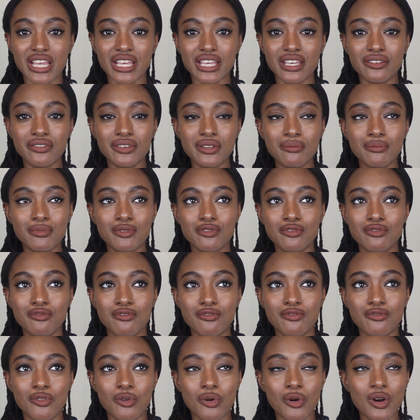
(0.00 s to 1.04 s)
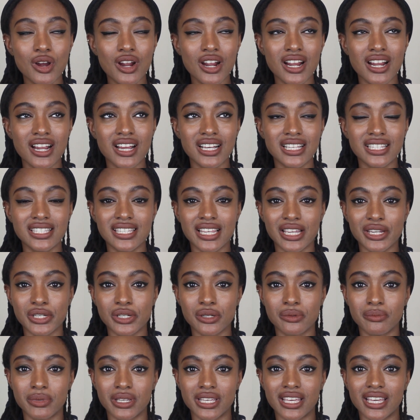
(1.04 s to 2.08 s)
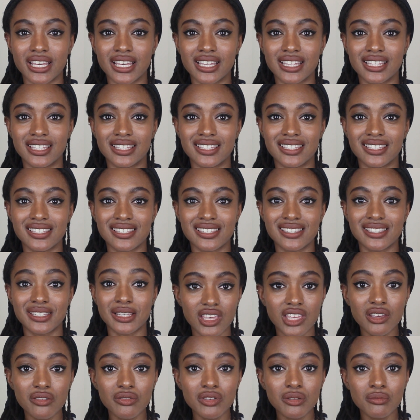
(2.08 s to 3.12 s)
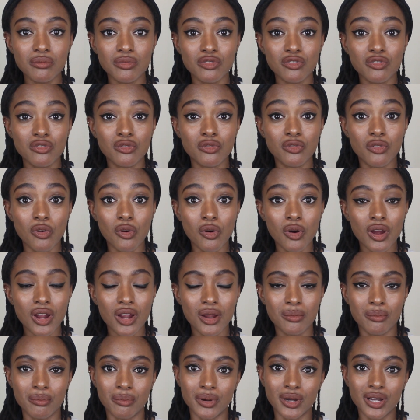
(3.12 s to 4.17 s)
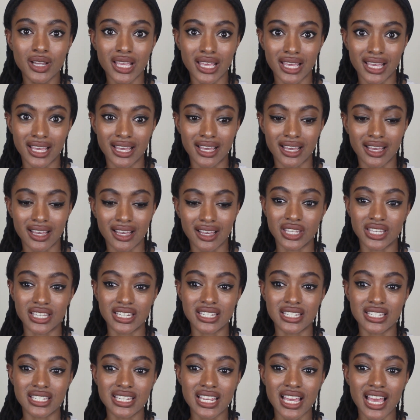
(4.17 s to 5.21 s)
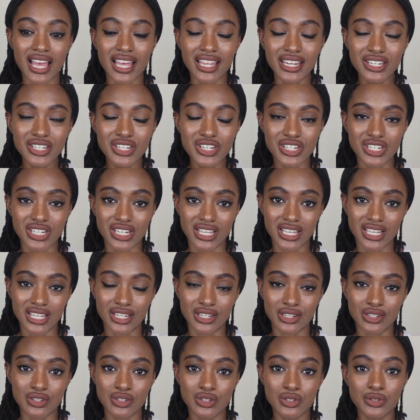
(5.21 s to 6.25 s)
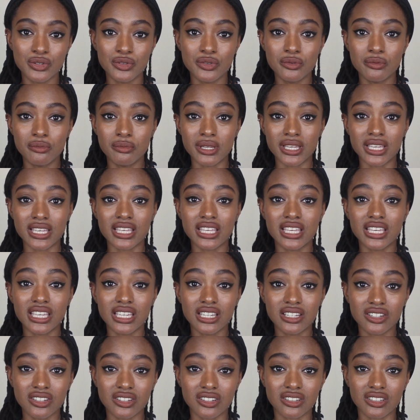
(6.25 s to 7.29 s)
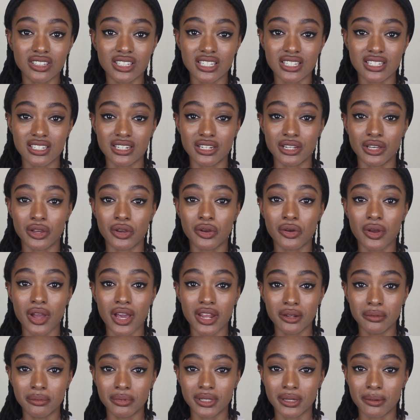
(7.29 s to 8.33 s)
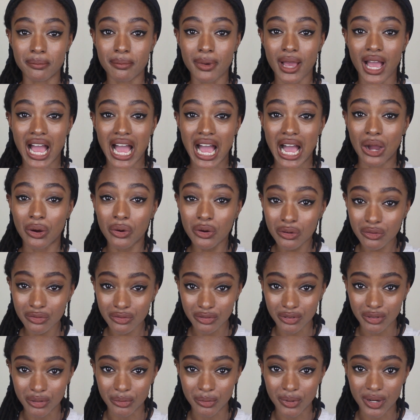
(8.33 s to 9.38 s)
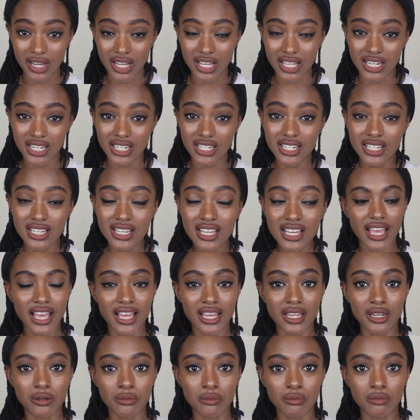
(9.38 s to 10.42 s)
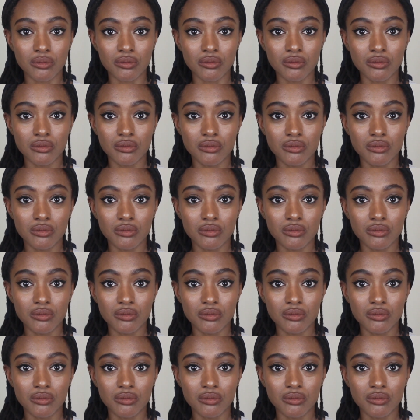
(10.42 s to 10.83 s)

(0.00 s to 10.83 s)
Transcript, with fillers: even before a session begins, even before booking, the intention to be healed is an incredibly powerful one. And